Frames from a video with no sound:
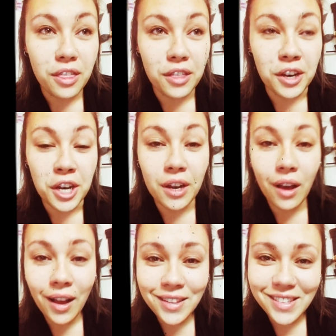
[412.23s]
the
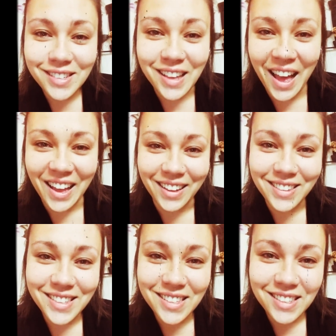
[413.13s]

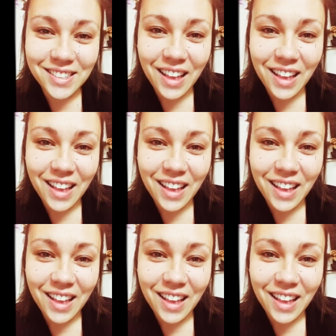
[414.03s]
nonsense.